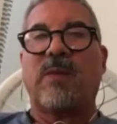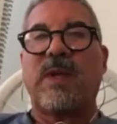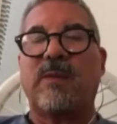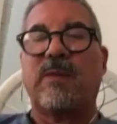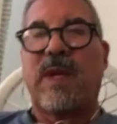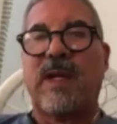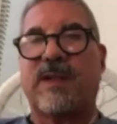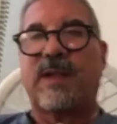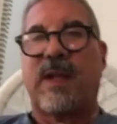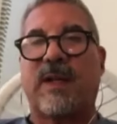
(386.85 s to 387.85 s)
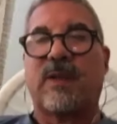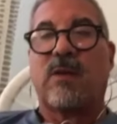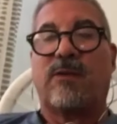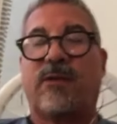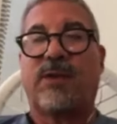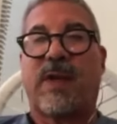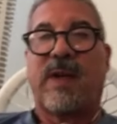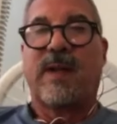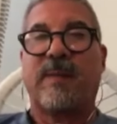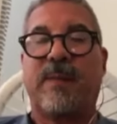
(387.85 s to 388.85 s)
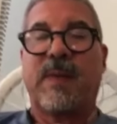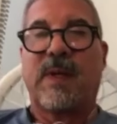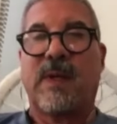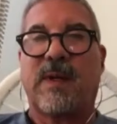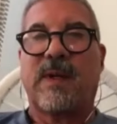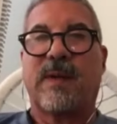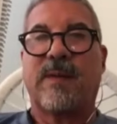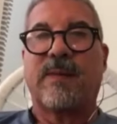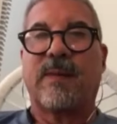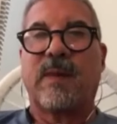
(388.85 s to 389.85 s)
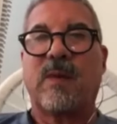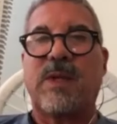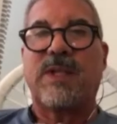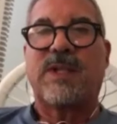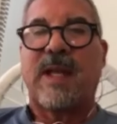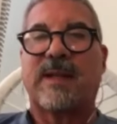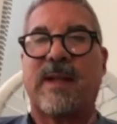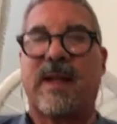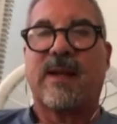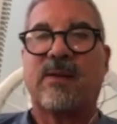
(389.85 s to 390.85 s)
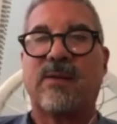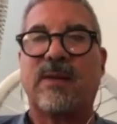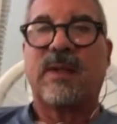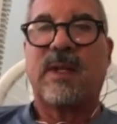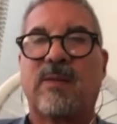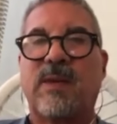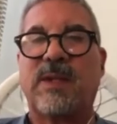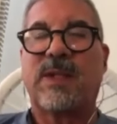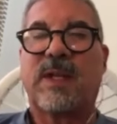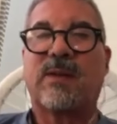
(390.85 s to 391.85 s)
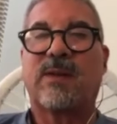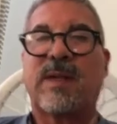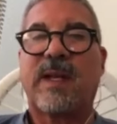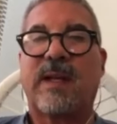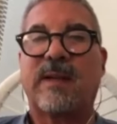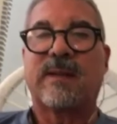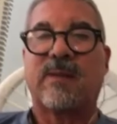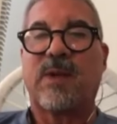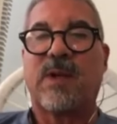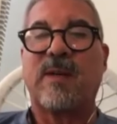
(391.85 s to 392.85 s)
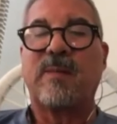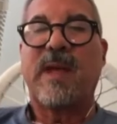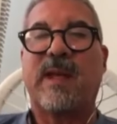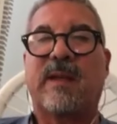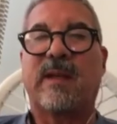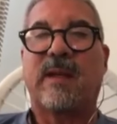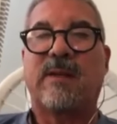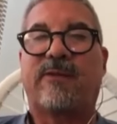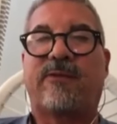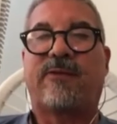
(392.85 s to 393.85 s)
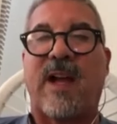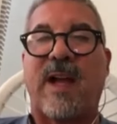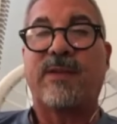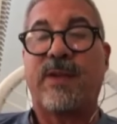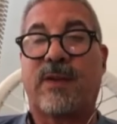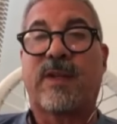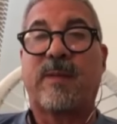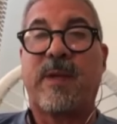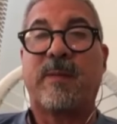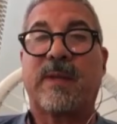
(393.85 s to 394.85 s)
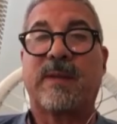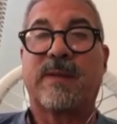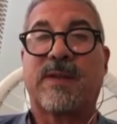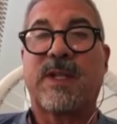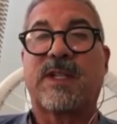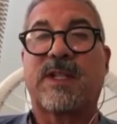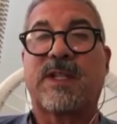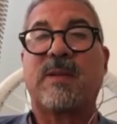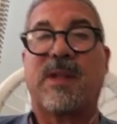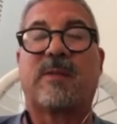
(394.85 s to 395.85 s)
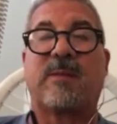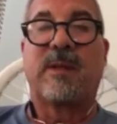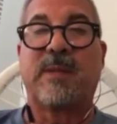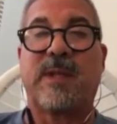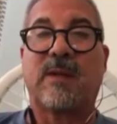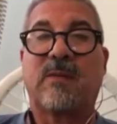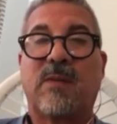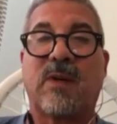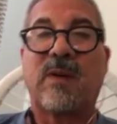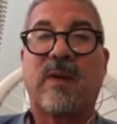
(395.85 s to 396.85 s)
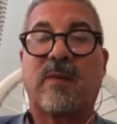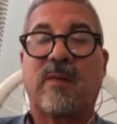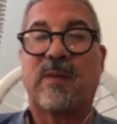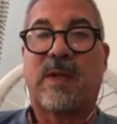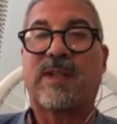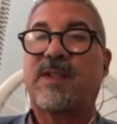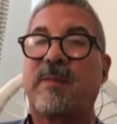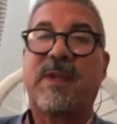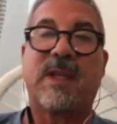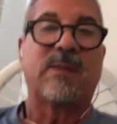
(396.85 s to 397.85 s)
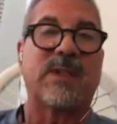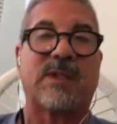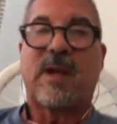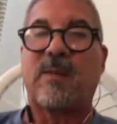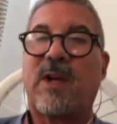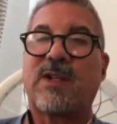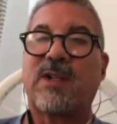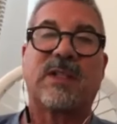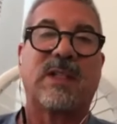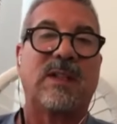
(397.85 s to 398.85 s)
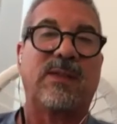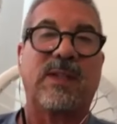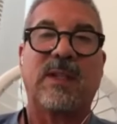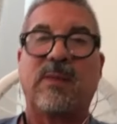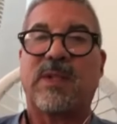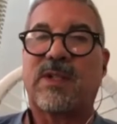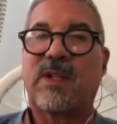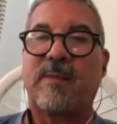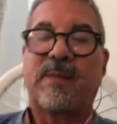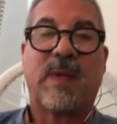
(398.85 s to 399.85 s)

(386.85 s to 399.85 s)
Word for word: we when I decided to go full time, uh, we sat down and we said, okay, we're going to make a five year commitment, sixty month commitment. We're well, same thing. We stopped watching TV. We stopped